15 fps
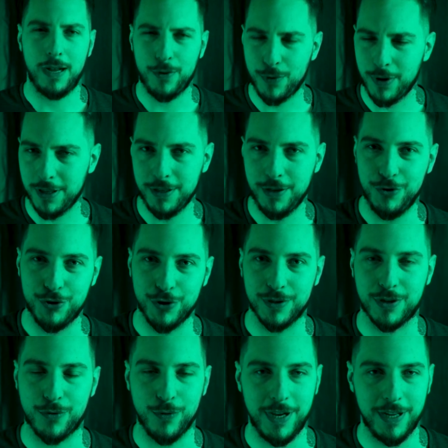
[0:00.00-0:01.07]
I really
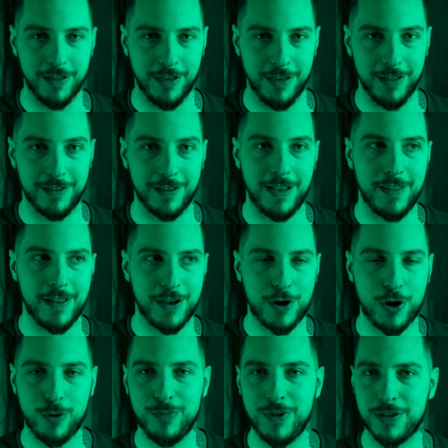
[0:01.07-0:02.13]
enjoyed creating it and I
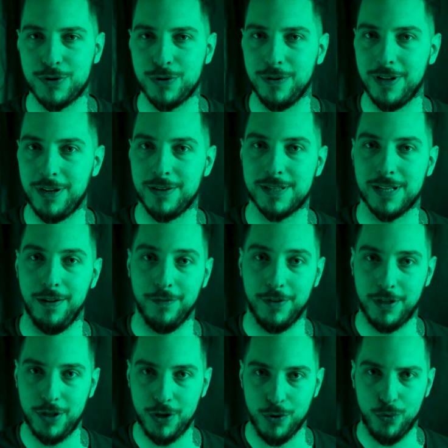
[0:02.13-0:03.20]
hope that you learned
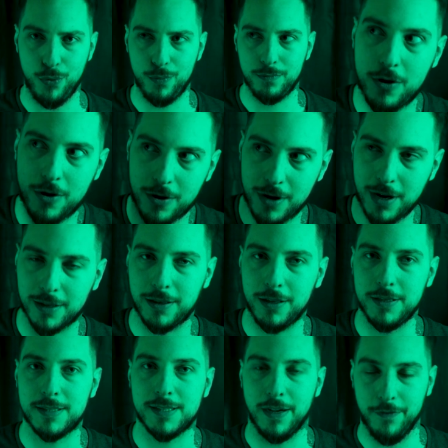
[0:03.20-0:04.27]
something new, or at
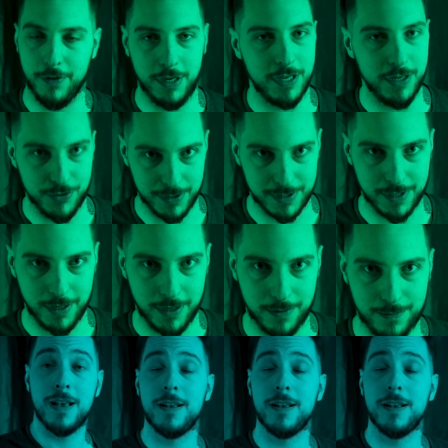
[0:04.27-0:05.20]
least something interesting.